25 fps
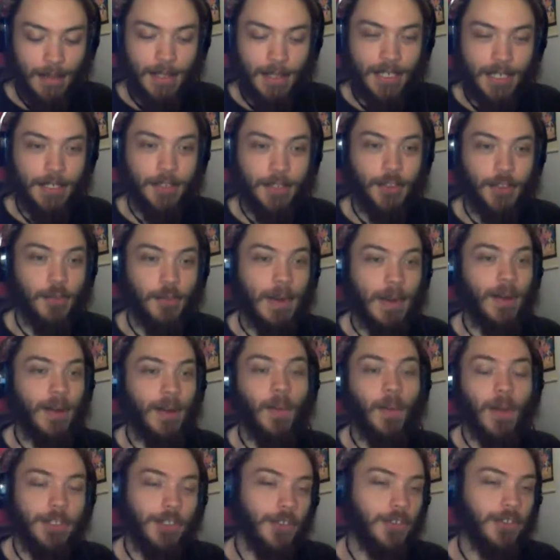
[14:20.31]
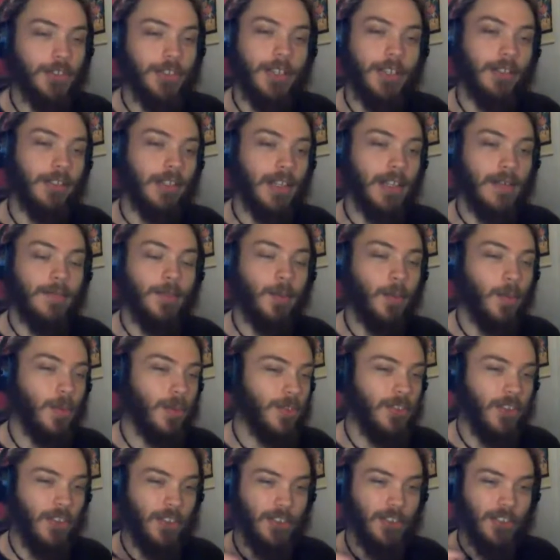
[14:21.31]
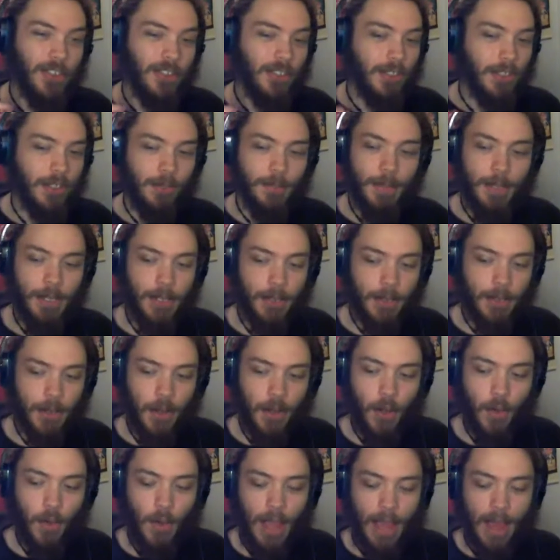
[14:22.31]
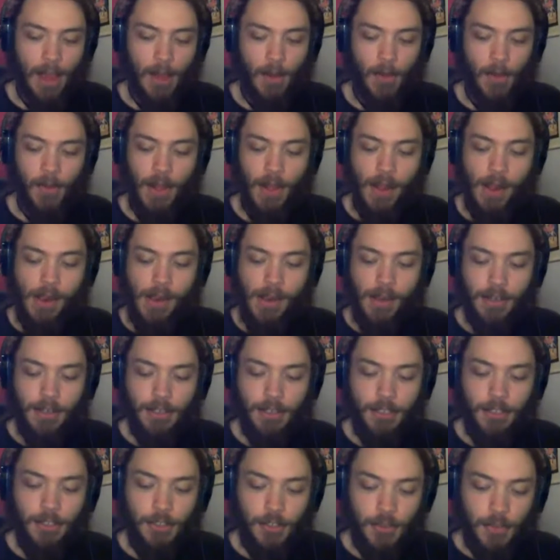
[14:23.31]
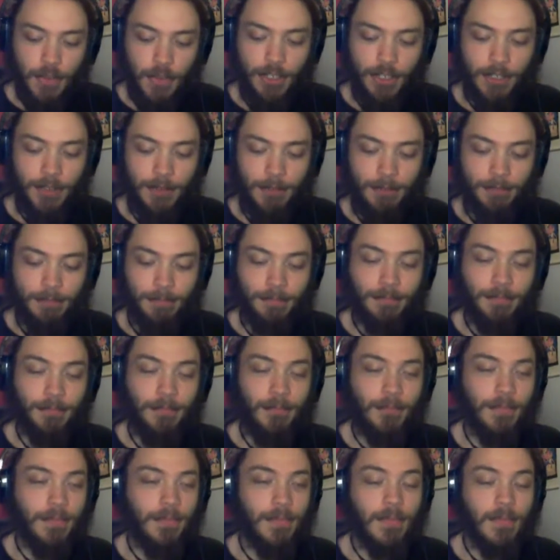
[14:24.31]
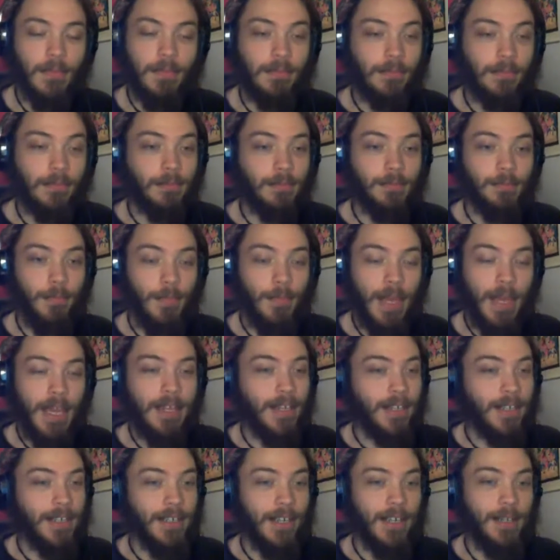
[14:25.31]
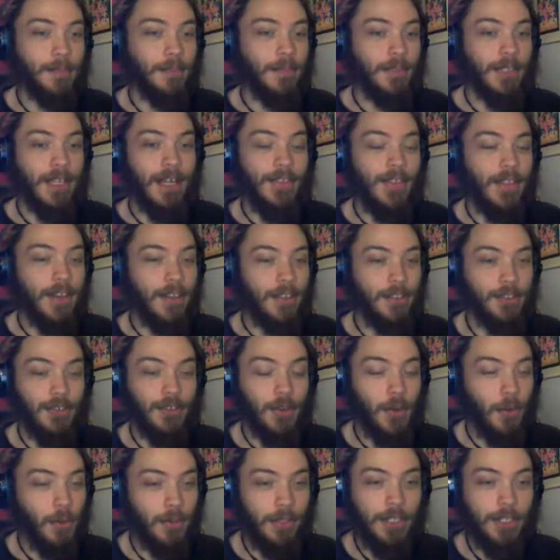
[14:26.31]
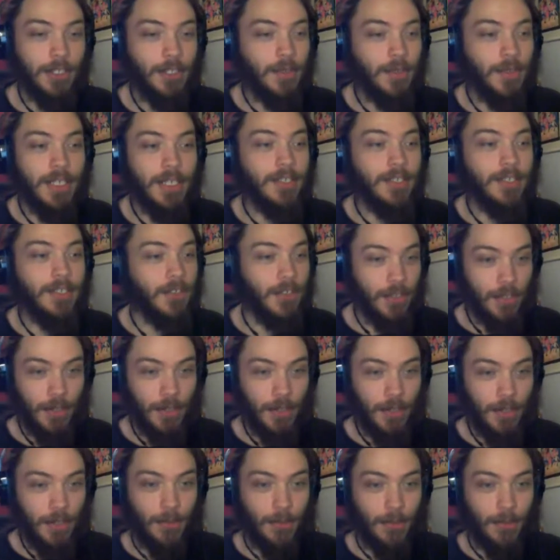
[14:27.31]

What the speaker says: Because no matter what your skill level, with just a little bit of know-how, you can make a gunpla that is totally unique to you.